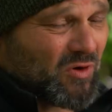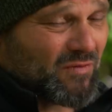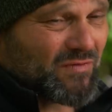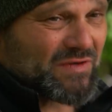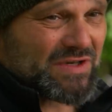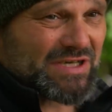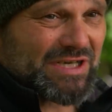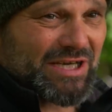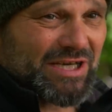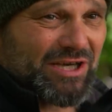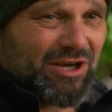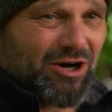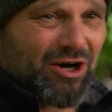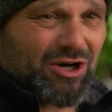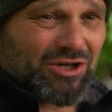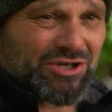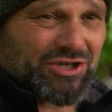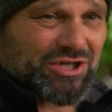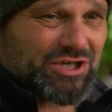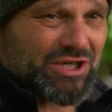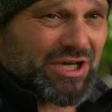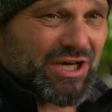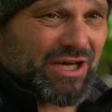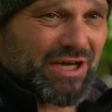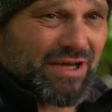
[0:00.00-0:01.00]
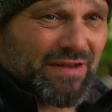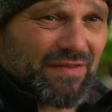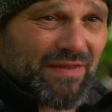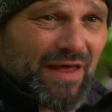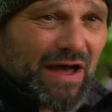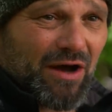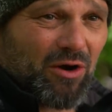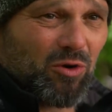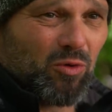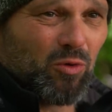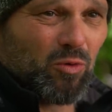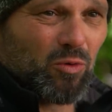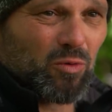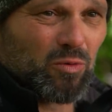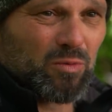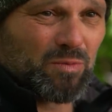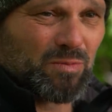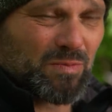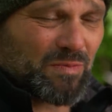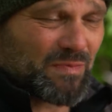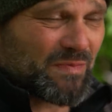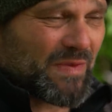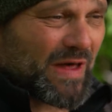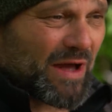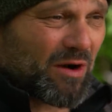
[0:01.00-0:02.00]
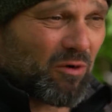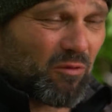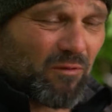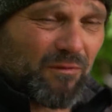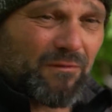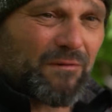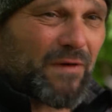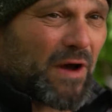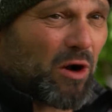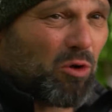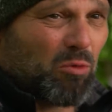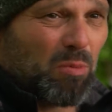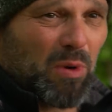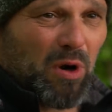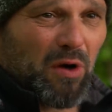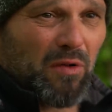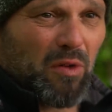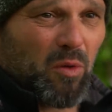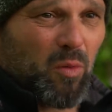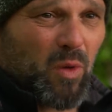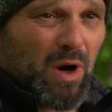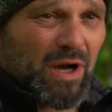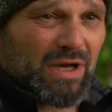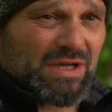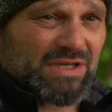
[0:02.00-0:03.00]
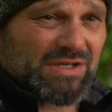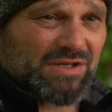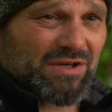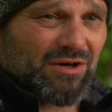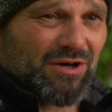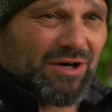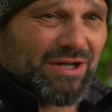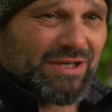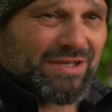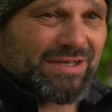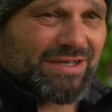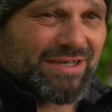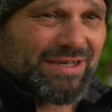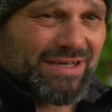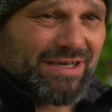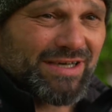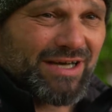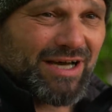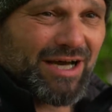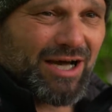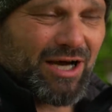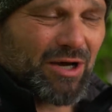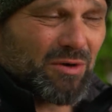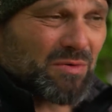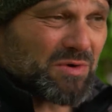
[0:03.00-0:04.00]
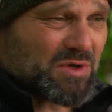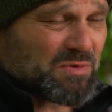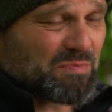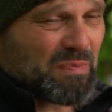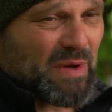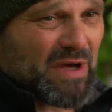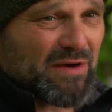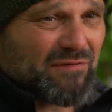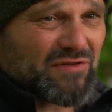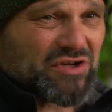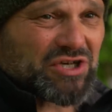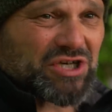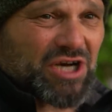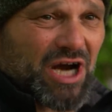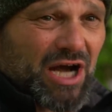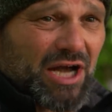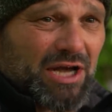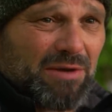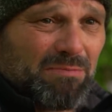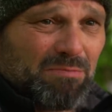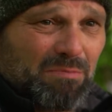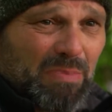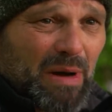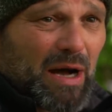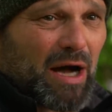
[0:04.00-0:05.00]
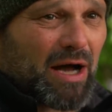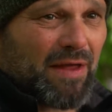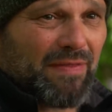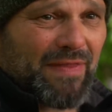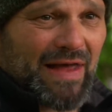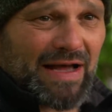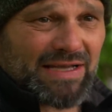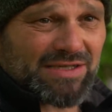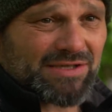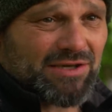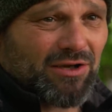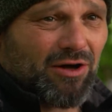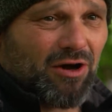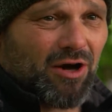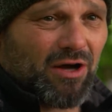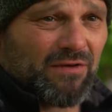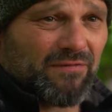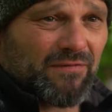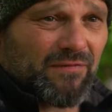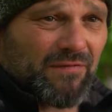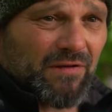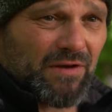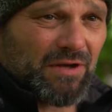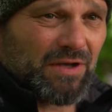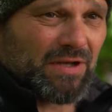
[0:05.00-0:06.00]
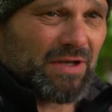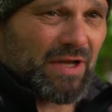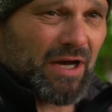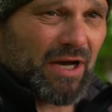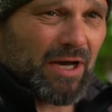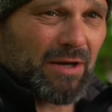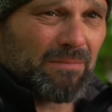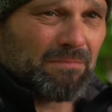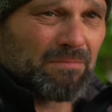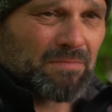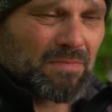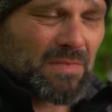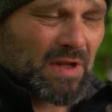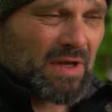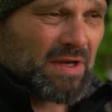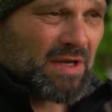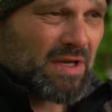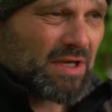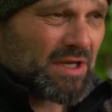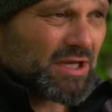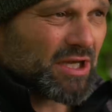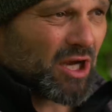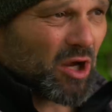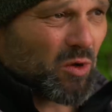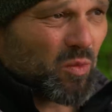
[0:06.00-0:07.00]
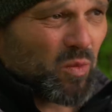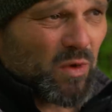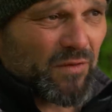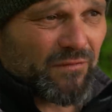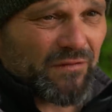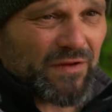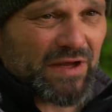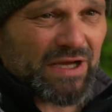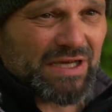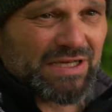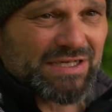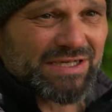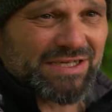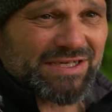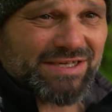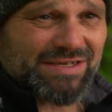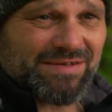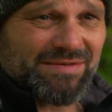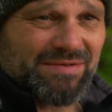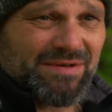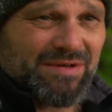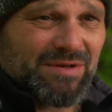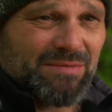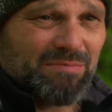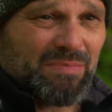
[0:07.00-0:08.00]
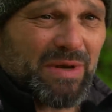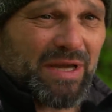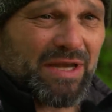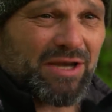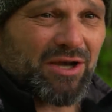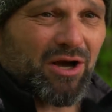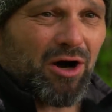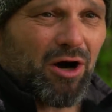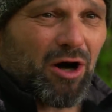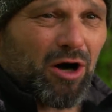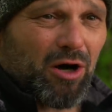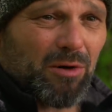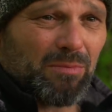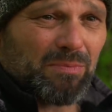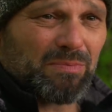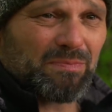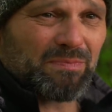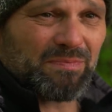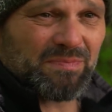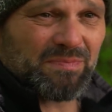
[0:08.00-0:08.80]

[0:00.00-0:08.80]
Obviously last year that all fell by the wayside. It's a bit of a shame, but that's life. And you know, with these big carp